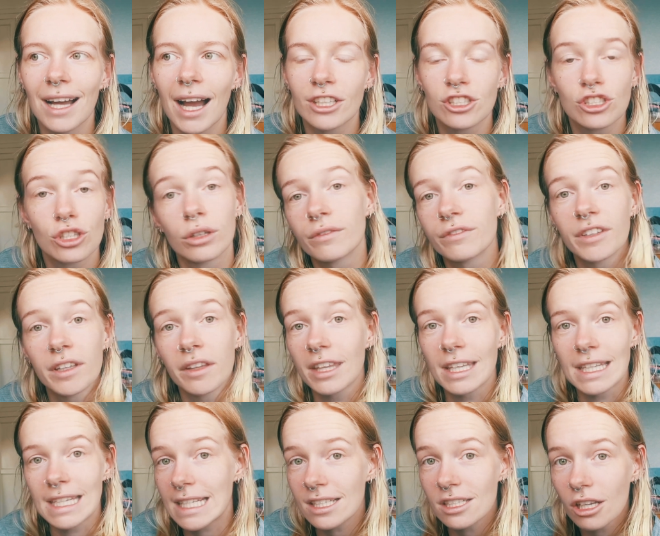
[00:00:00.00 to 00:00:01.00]
I don't feel the
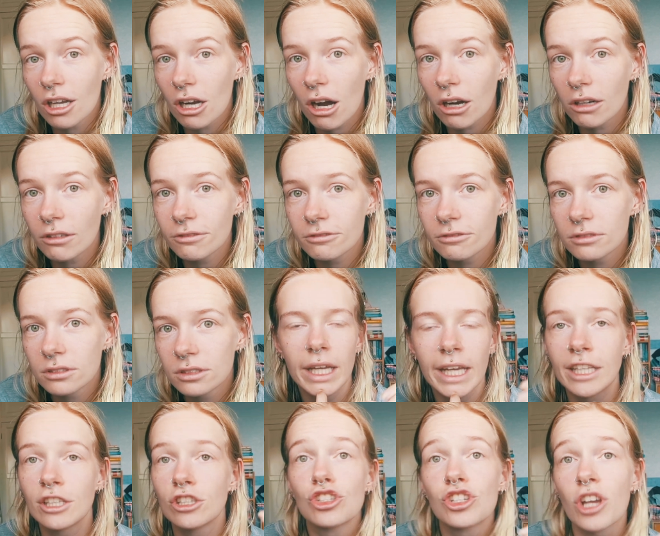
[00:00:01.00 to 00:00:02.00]
need to cough
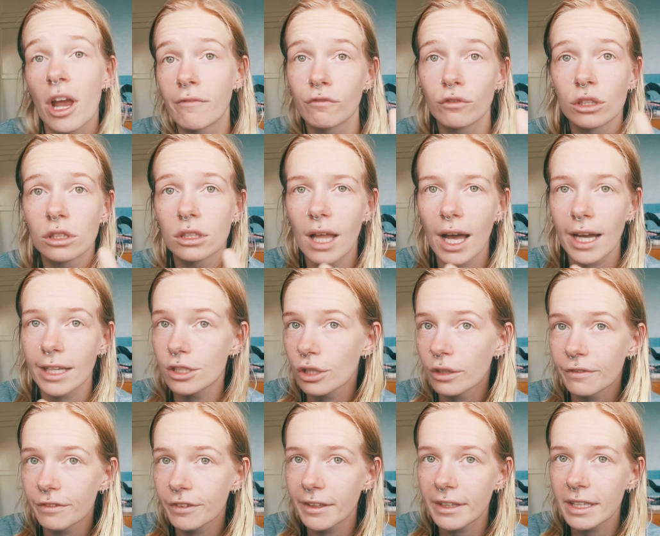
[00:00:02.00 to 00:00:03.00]
in general, I
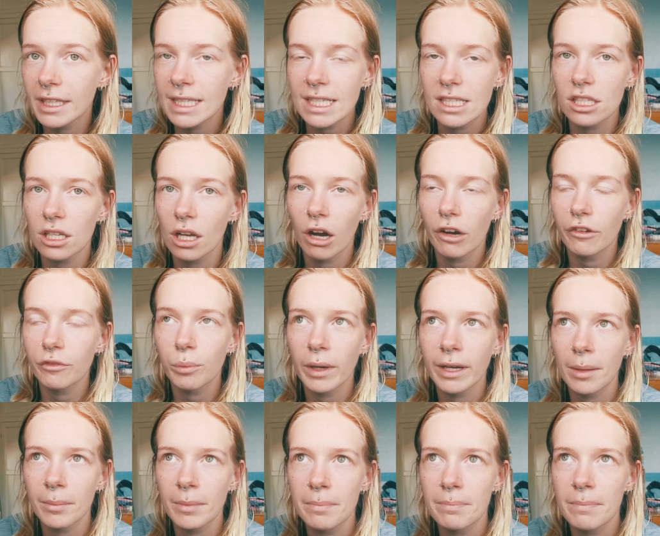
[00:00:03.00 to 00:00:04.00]
don't feel the need to cough
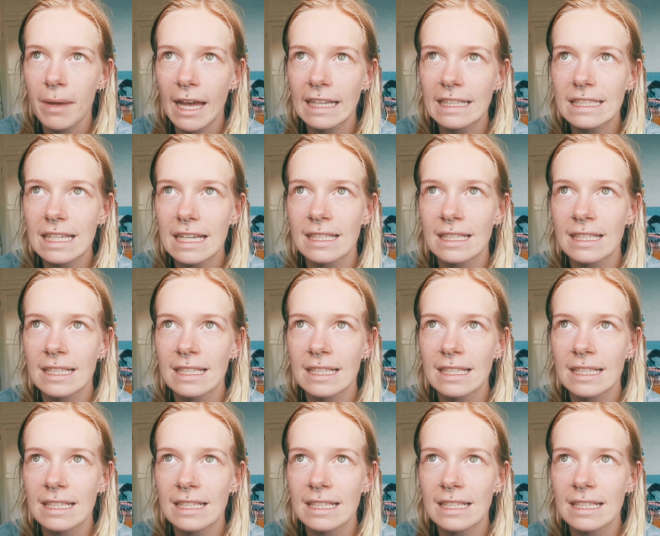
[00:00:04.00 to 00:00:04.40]
when I'm in bed.